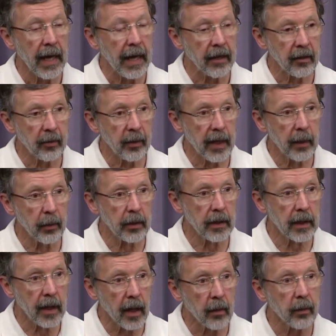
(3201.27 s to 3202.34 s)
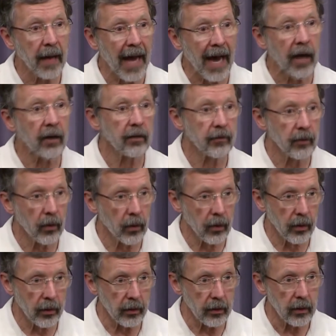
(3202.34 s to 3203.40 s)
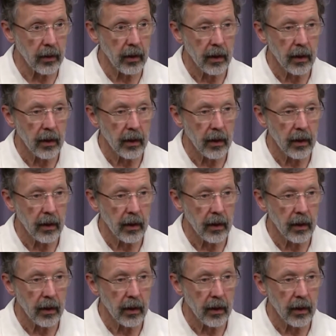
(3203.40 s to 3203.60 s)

and to be able to come out of order.